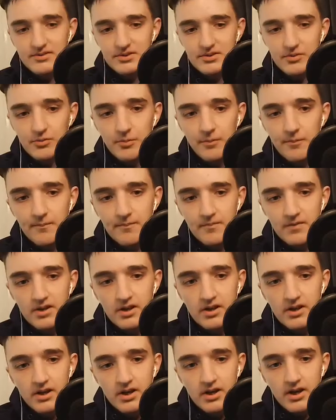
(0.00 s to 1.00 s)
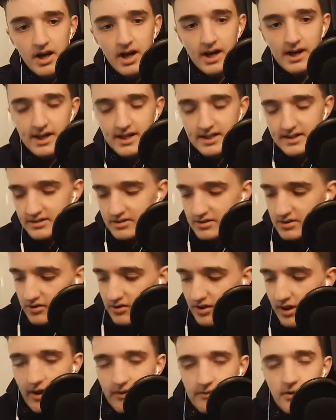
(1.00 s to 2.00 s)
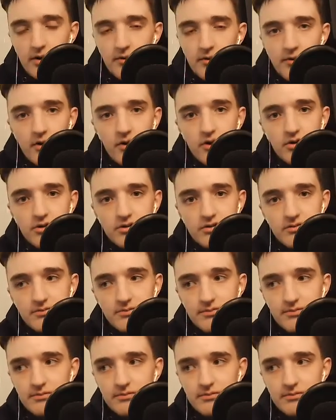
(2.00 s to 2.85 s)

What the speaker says: So I guess because I've heard,